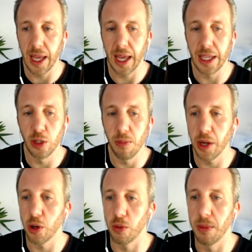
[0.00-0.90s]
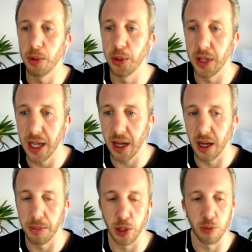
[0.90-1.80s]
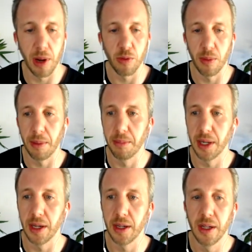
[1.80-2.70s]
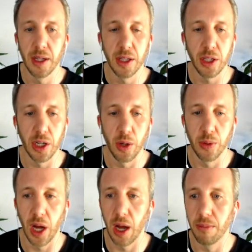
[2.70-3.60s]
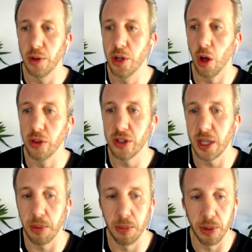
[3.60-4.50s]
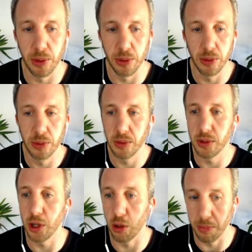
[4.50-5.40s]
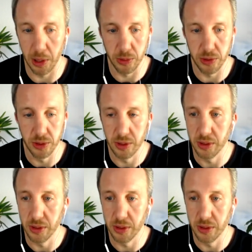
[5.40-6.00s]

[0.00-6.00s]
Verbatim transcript: And you might not remember who they are, but you might remember, you know, um, non-tippable dog bowls,